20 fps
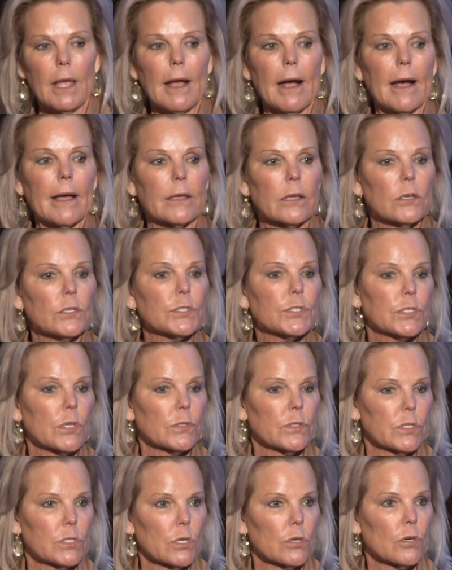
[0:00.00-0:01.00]
I also
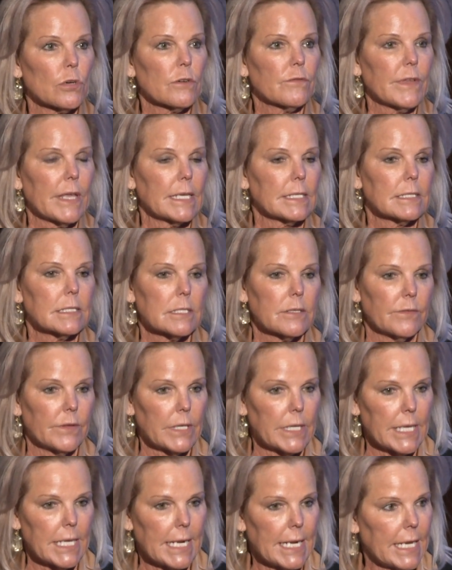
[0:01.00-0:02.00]
serve as
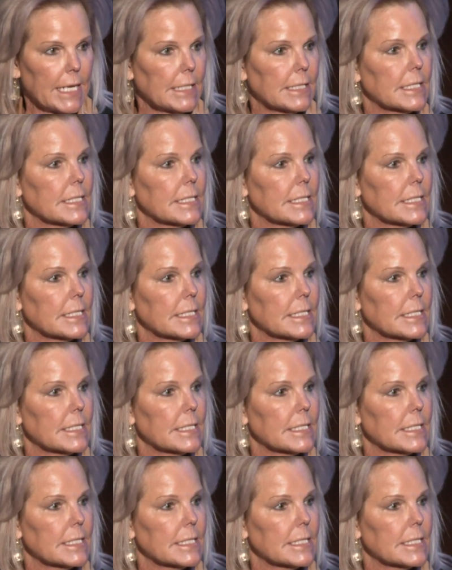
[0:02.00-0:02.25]
Civilian Aid